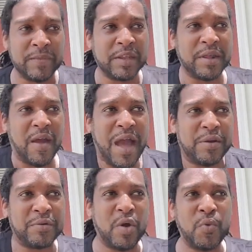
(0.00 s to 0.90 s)
Now, I
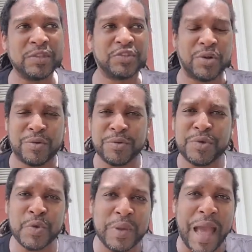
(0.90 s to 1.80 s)
don't know what circle
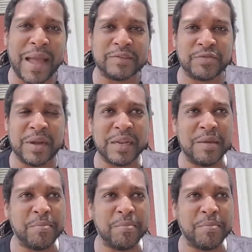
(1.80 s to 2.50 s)
you guys run in,